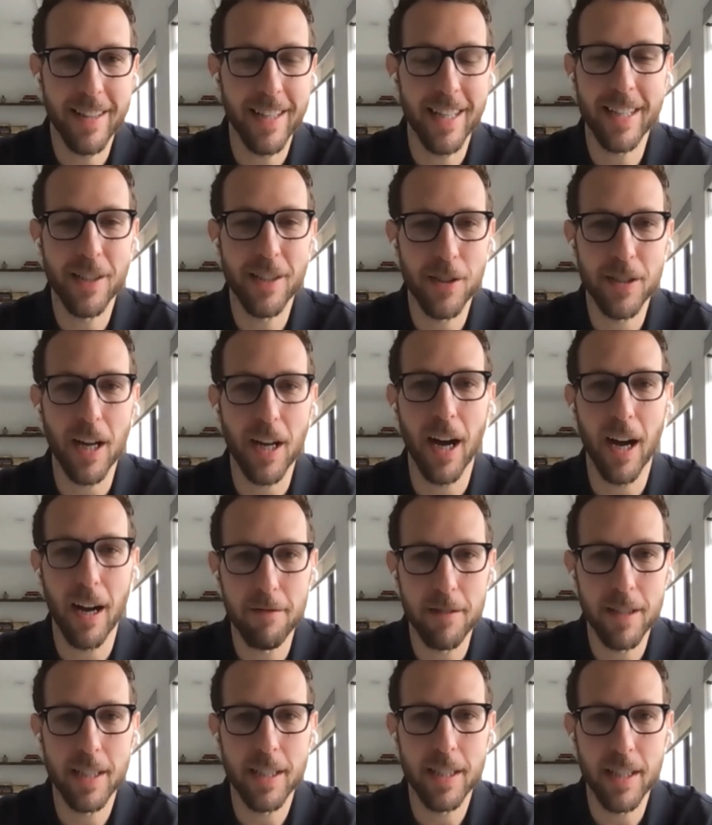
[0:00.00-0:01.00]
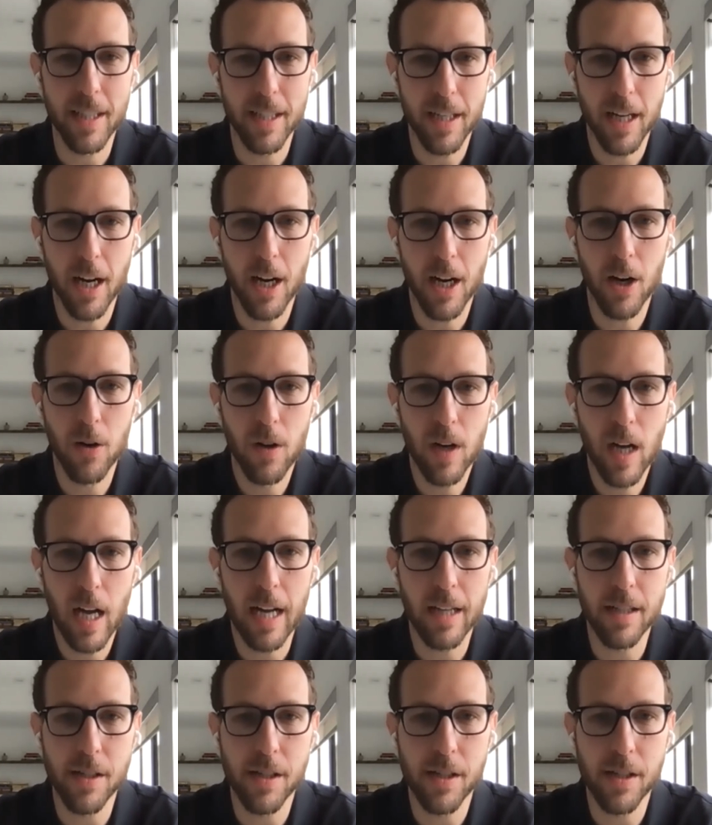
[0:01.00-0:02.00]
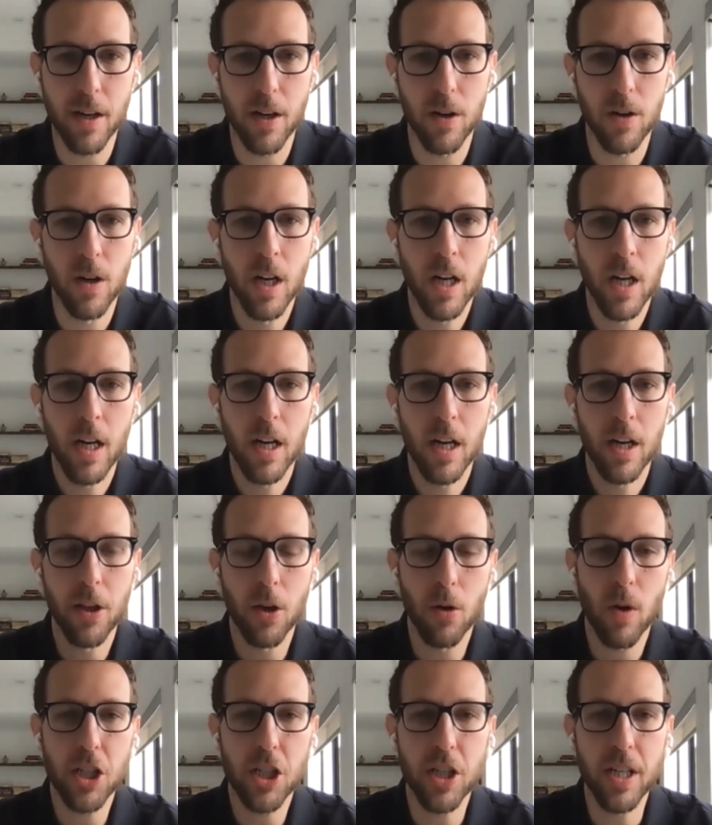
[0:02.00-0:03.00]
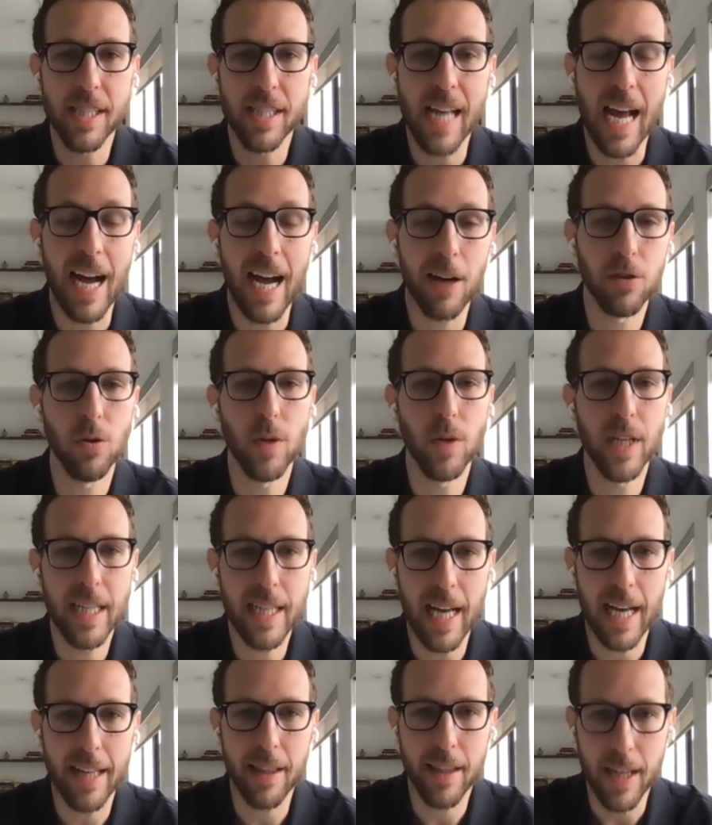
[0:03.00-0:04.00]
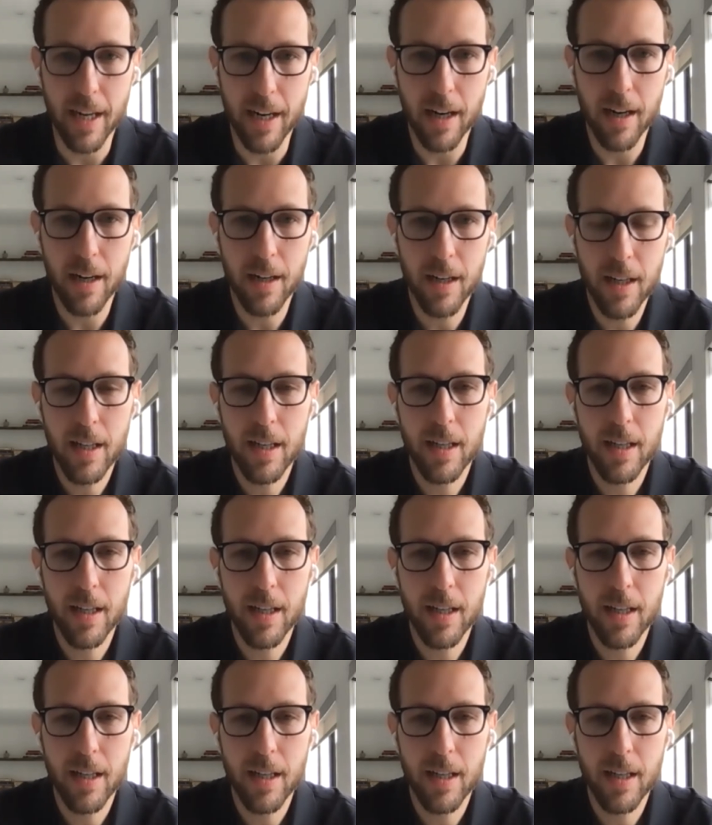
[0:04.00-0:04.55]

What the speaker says: The answer is obviously no. And so the question is, how do we get there?